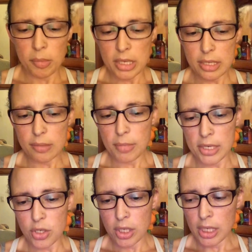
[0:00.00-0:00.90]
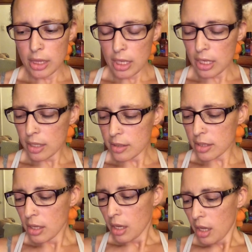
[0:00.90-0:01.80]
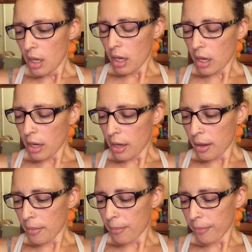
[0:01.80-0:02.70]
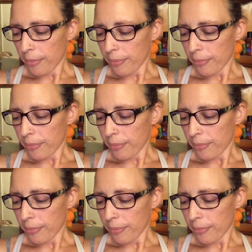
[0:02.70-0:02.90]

to miss mentioning things. Well,